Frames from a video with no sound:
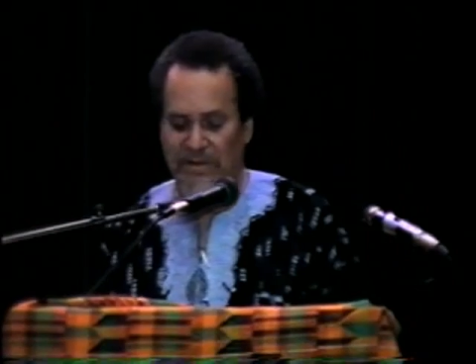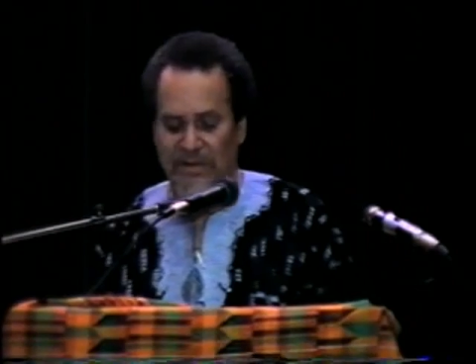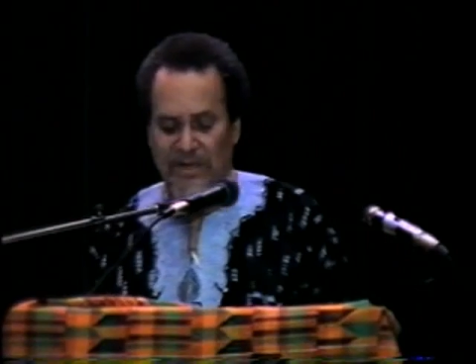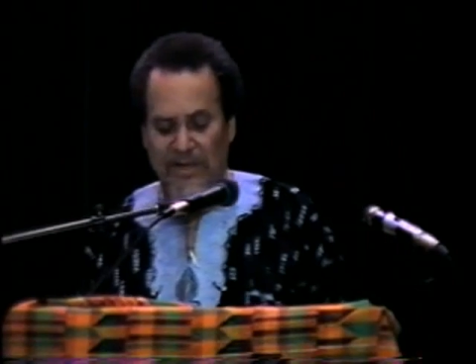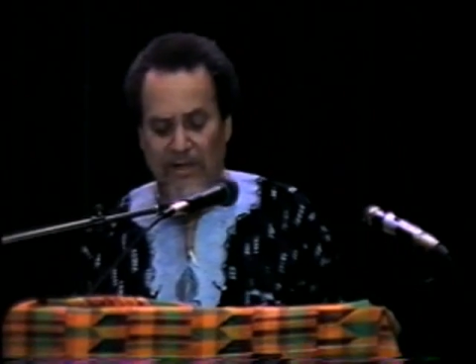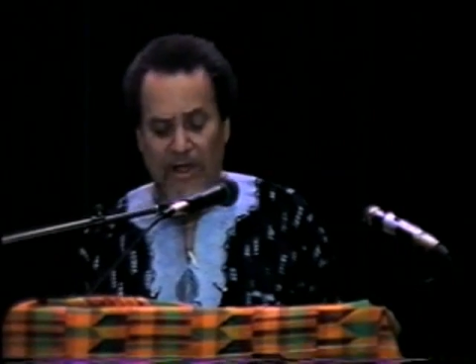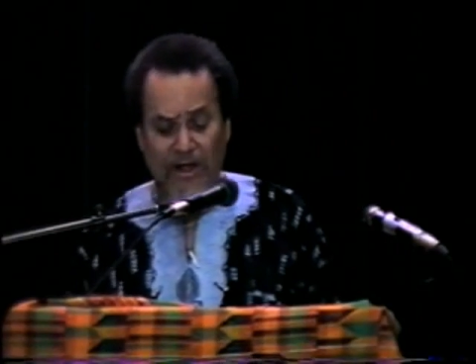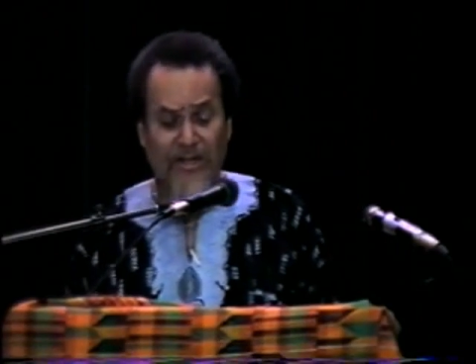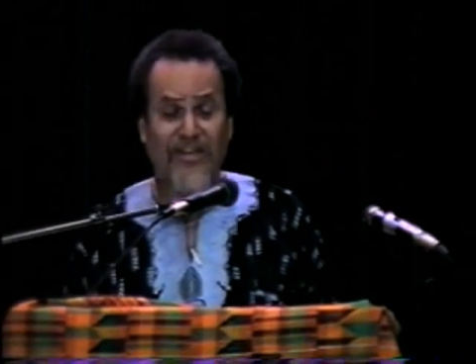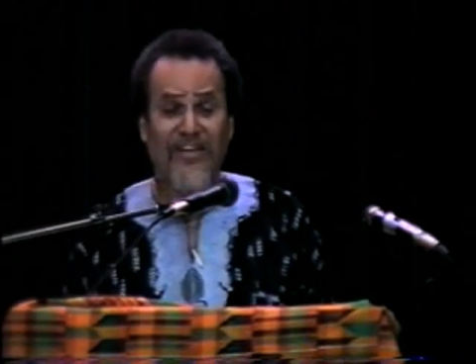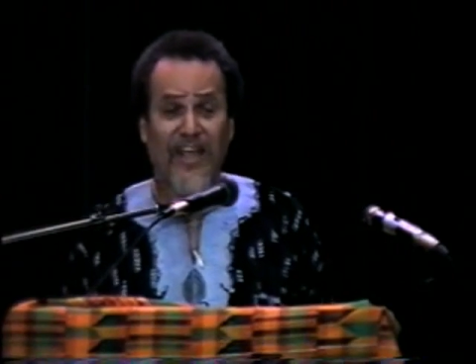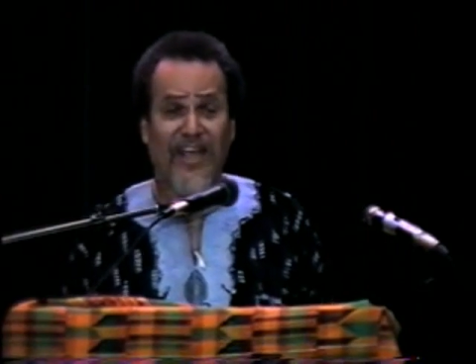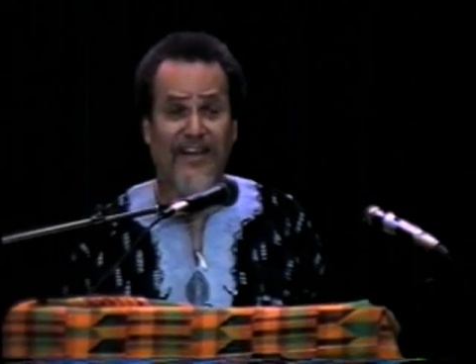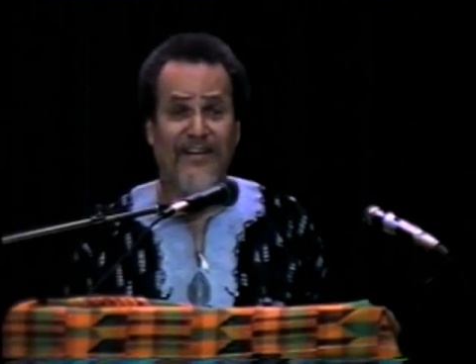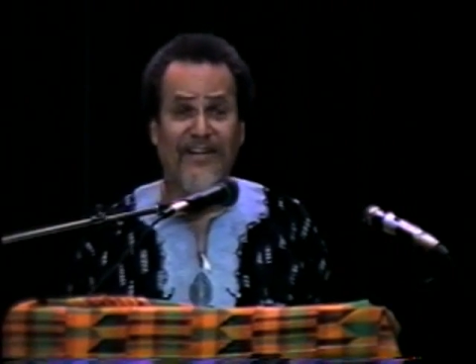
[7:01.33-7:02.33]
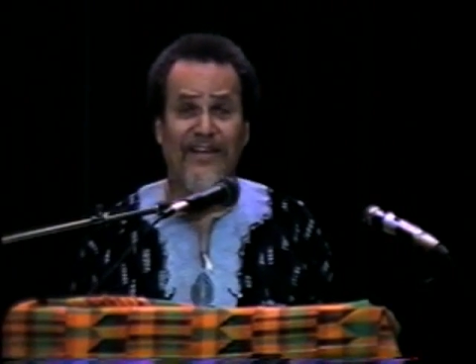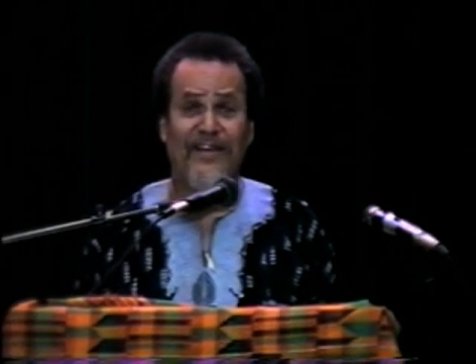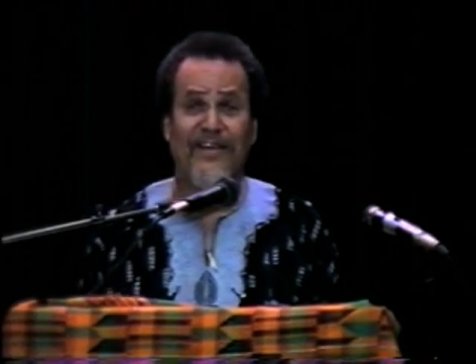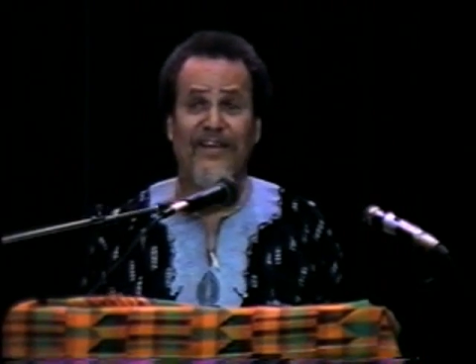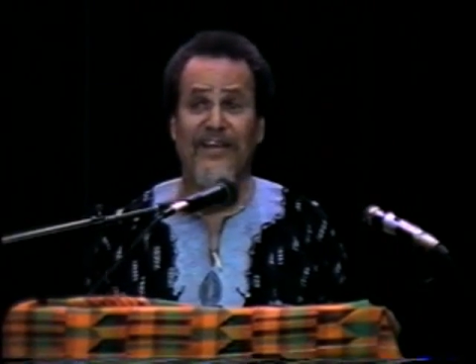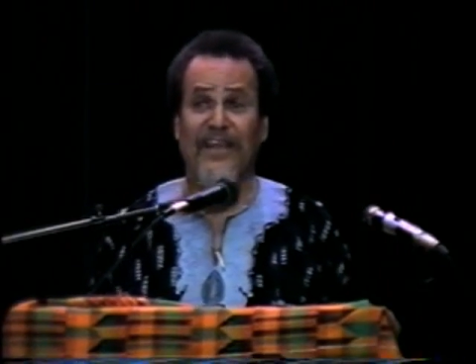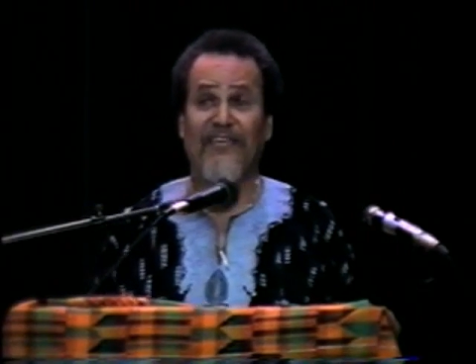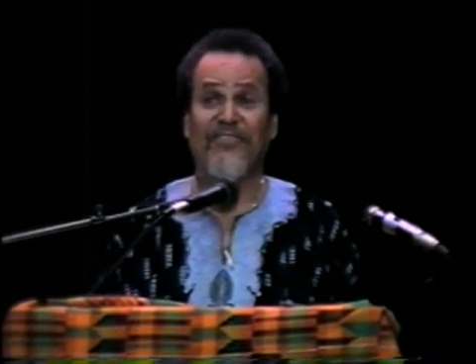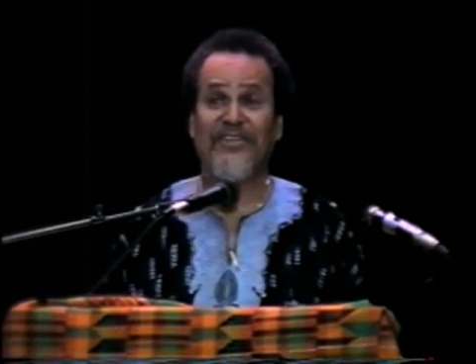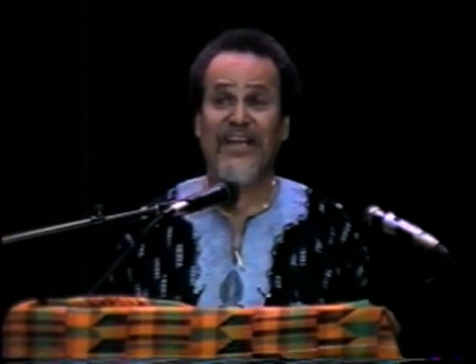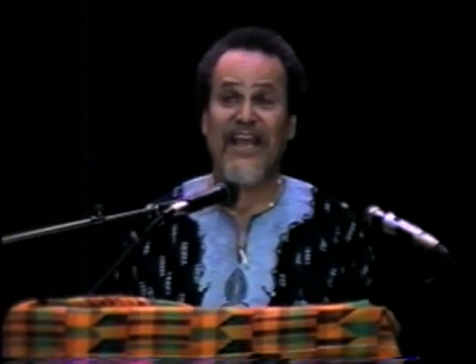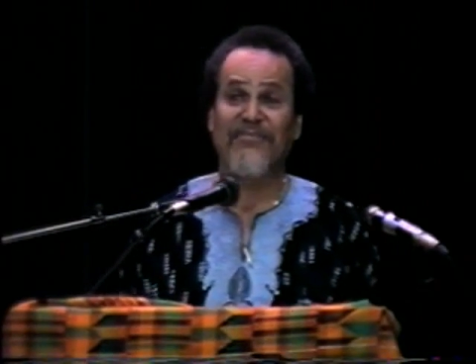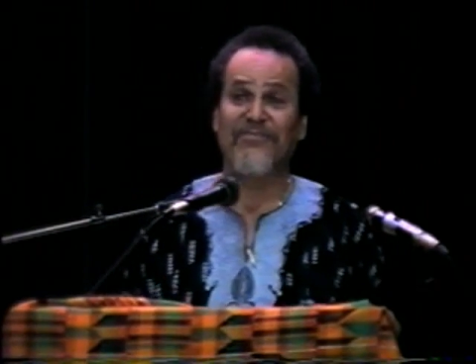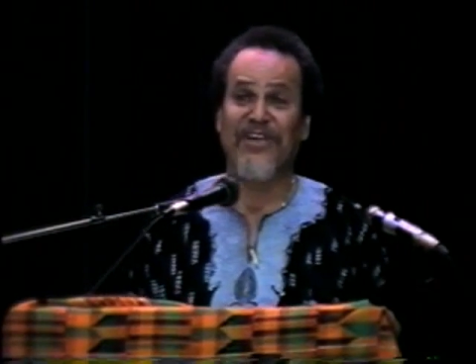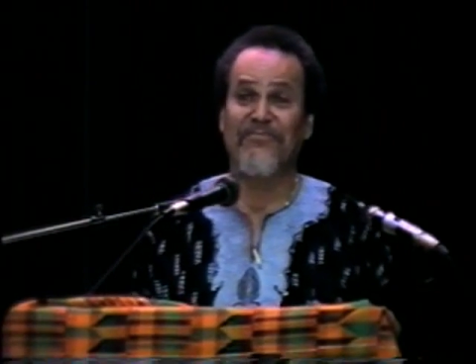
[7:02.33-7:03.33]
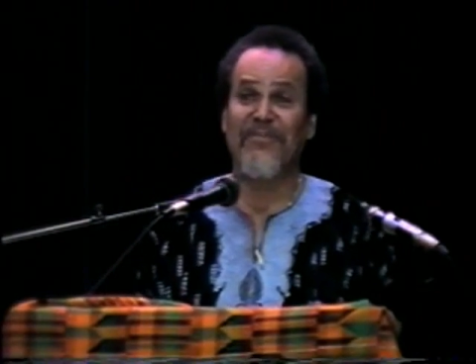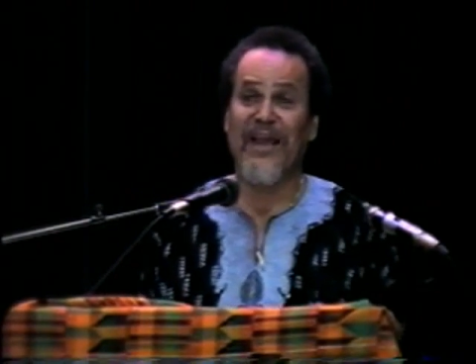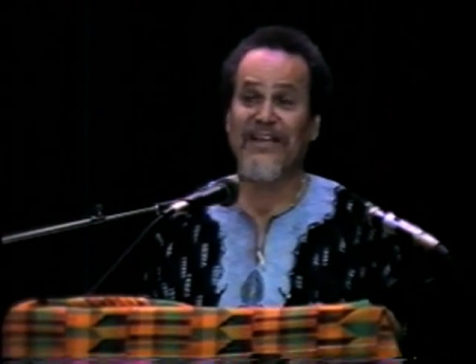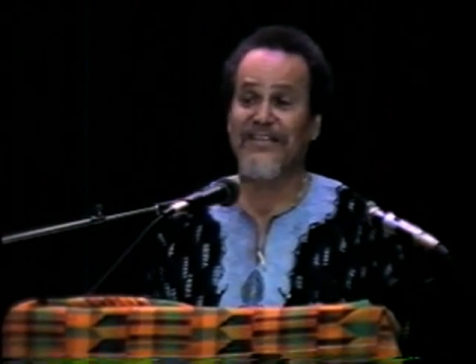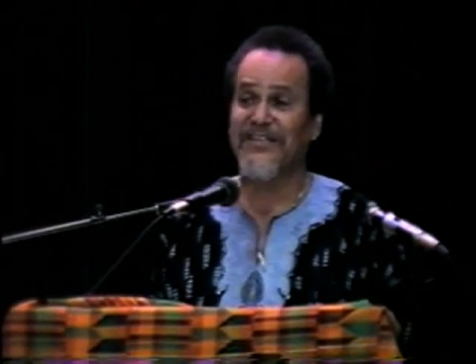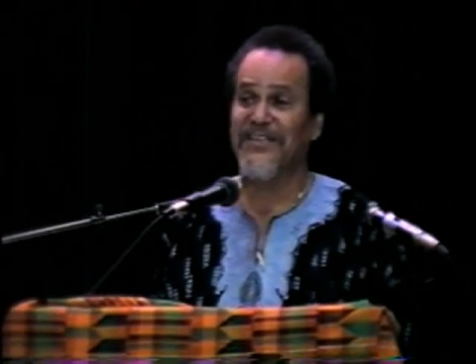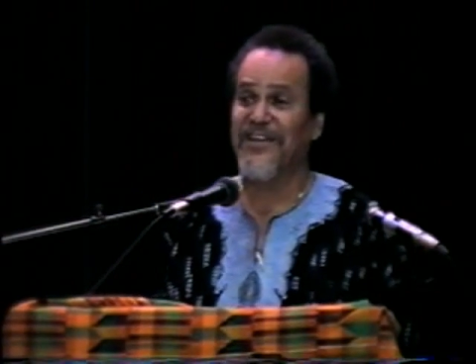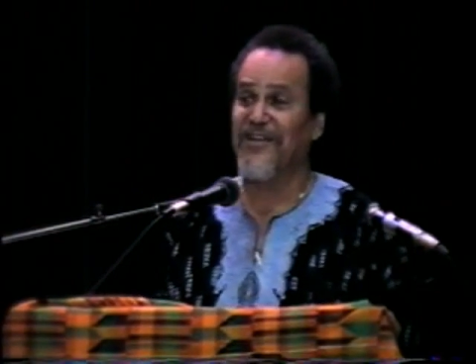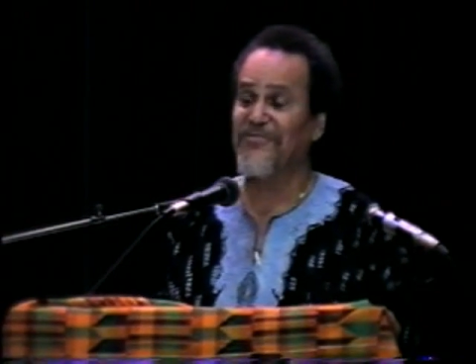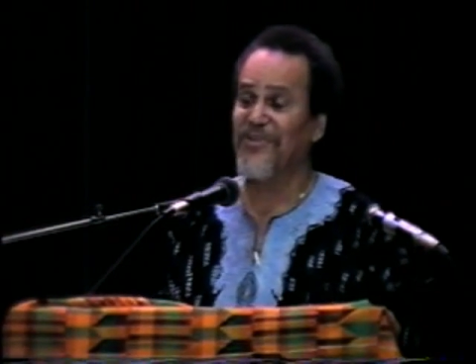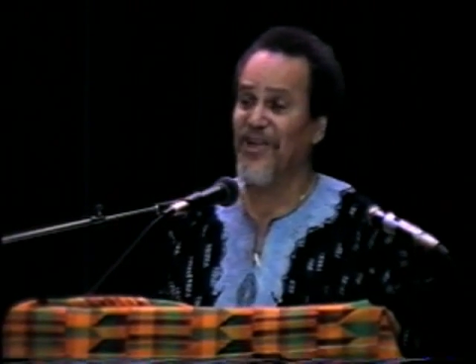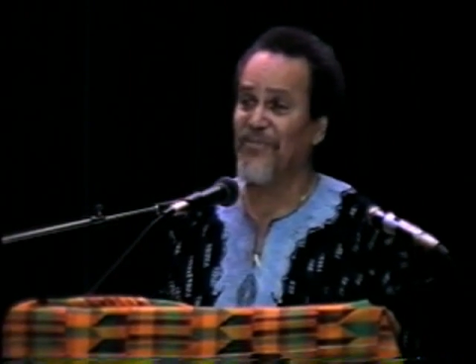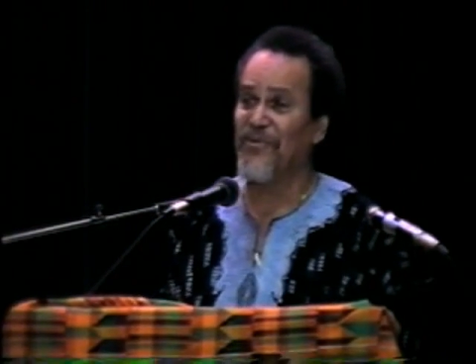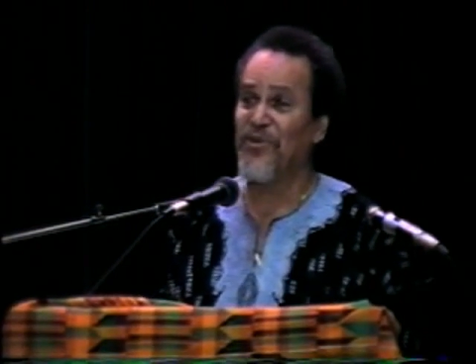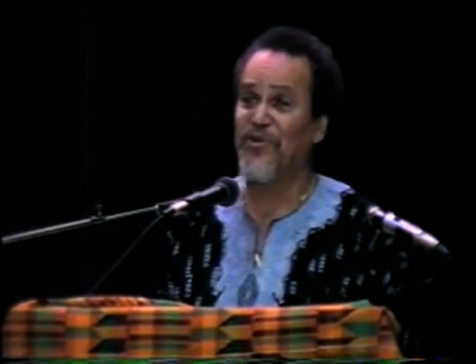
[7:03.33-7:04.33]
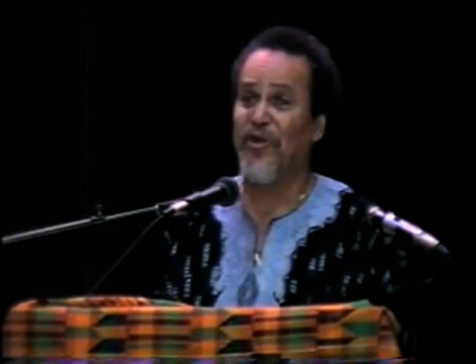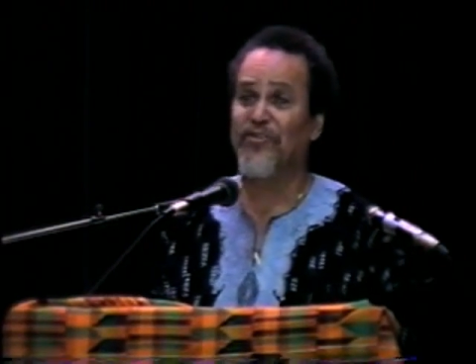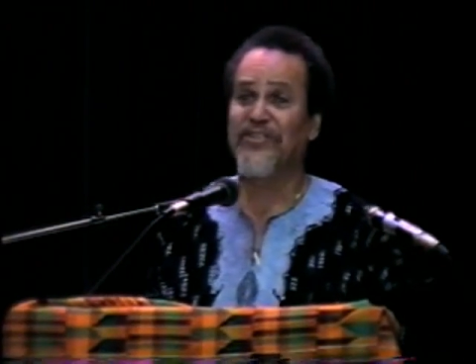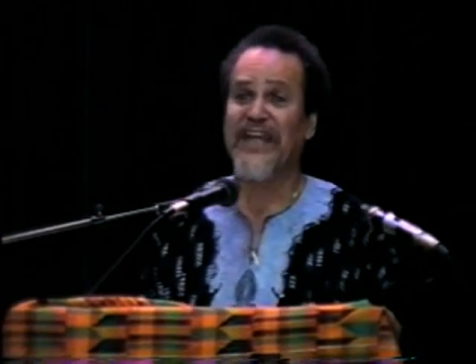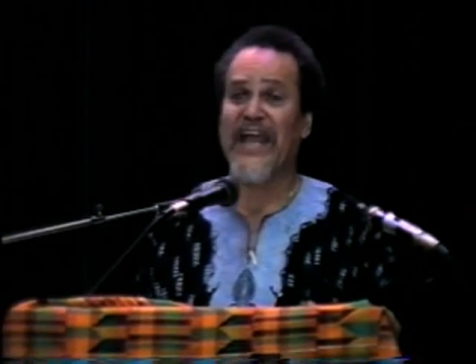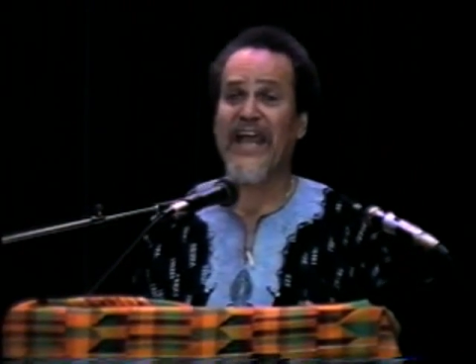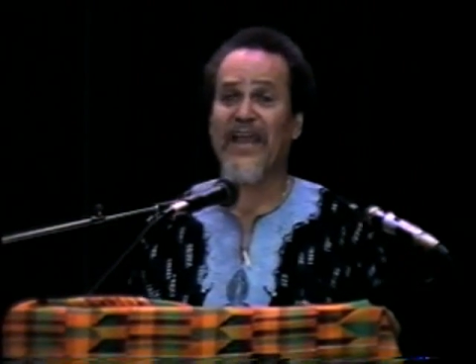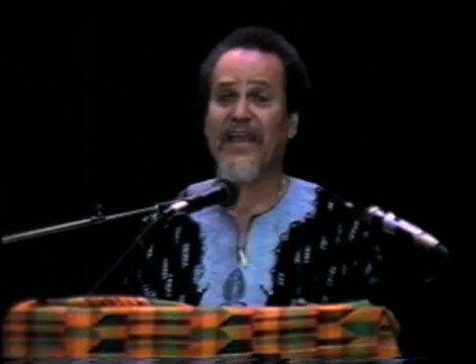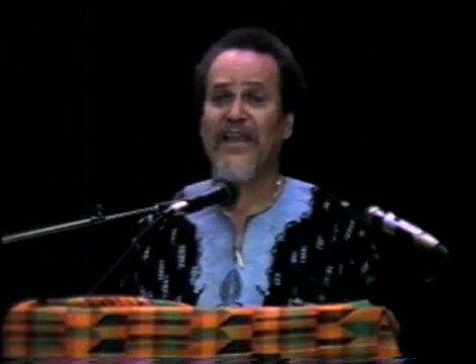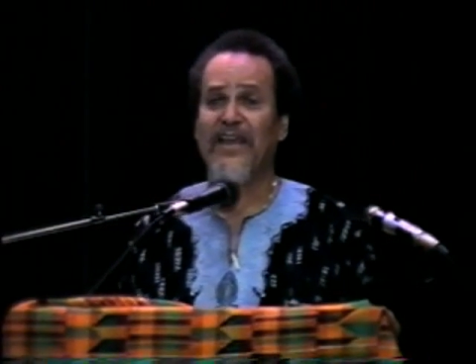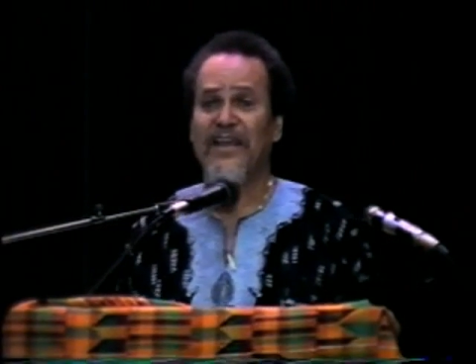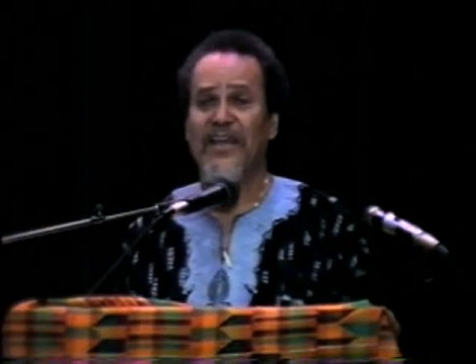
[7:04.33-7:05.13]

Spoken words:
in order that every time something like this comes up, you don't tie